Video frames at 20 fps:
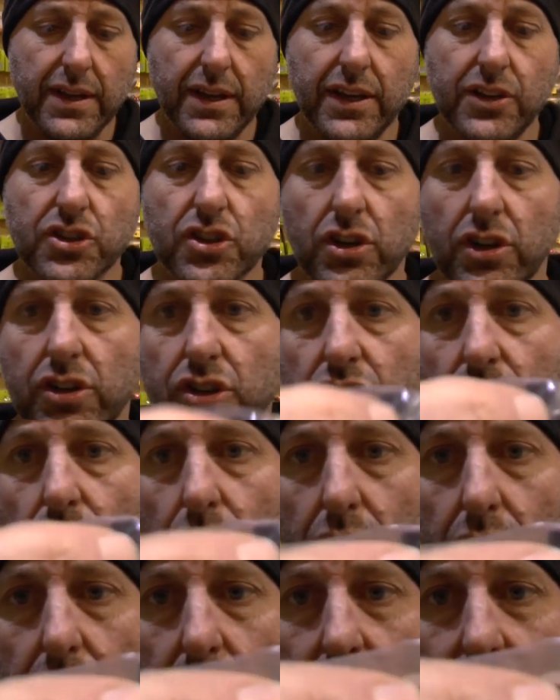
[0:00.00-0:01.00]
It's got a
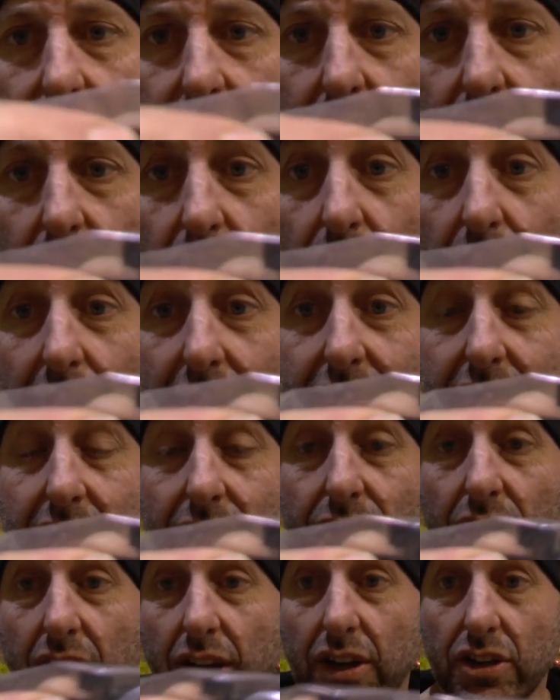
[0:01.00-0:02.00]
screw on arrow rest
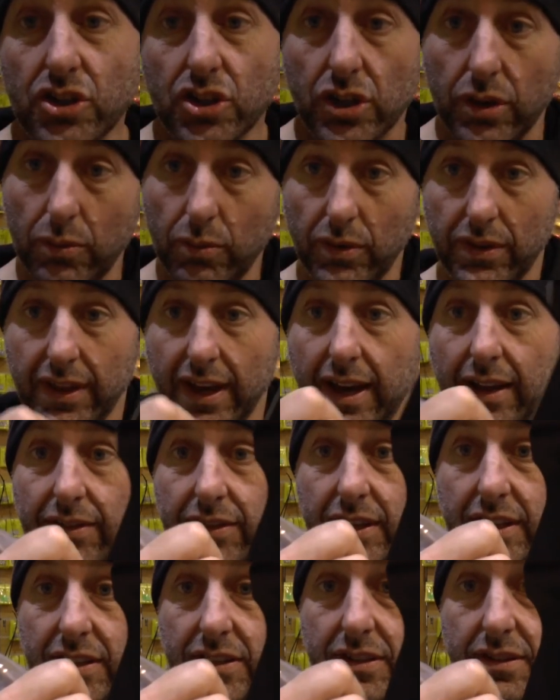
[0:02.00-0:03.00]
if you're going to shoot
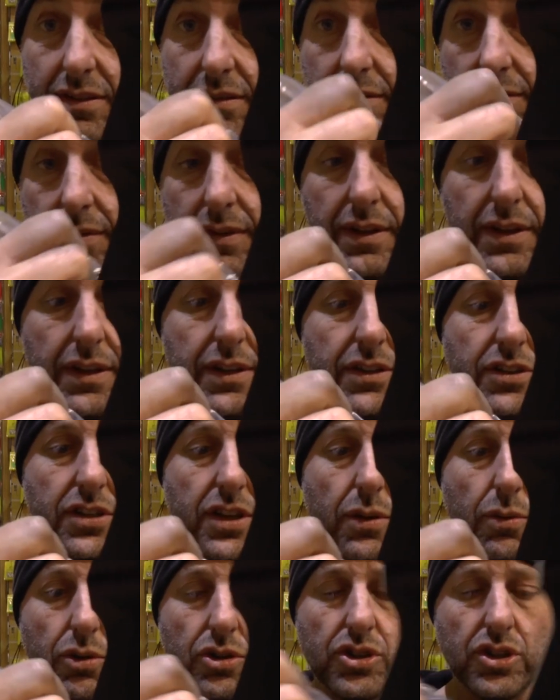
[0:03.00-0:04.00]
without this, so
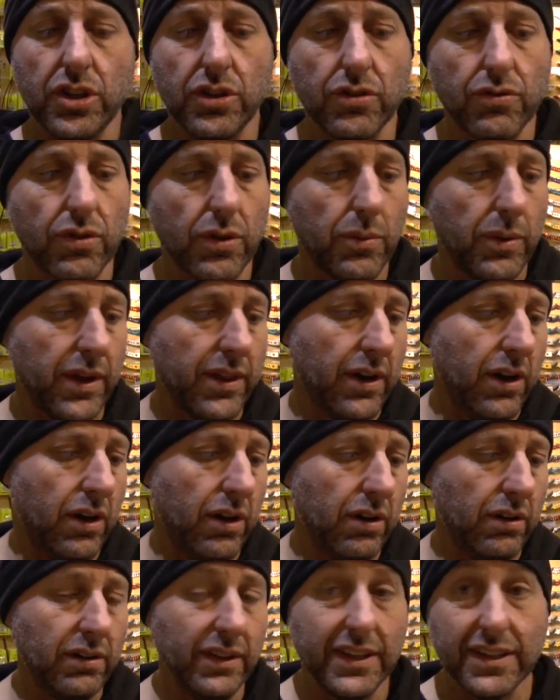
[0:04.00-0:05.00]
you want to shoot through where the
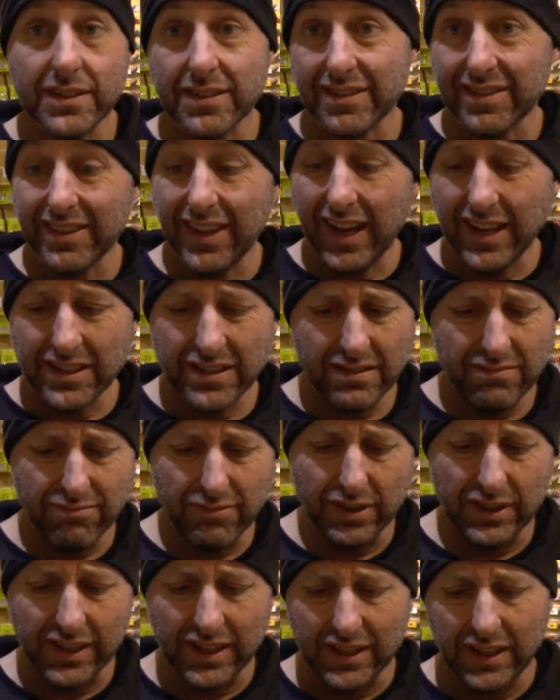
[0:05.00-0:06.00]
hole is. That's
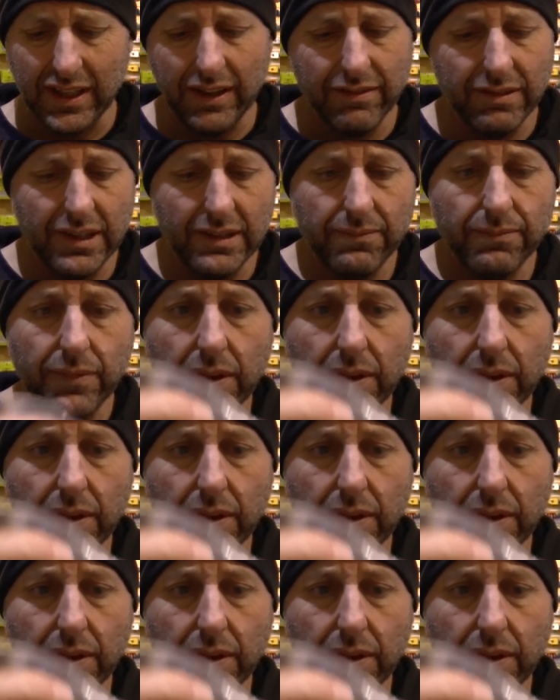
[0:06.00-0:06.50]
really clever.